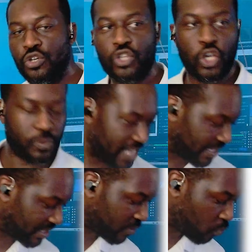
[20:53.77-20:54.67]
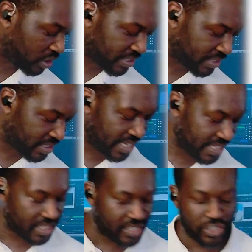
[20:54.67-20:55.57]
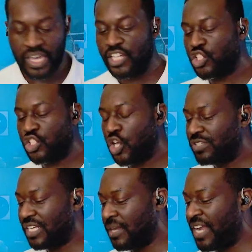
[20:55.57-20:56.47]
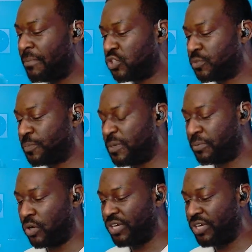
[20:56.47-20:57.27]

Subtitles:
watch this, it's because it shows us something that most people don't realize, right?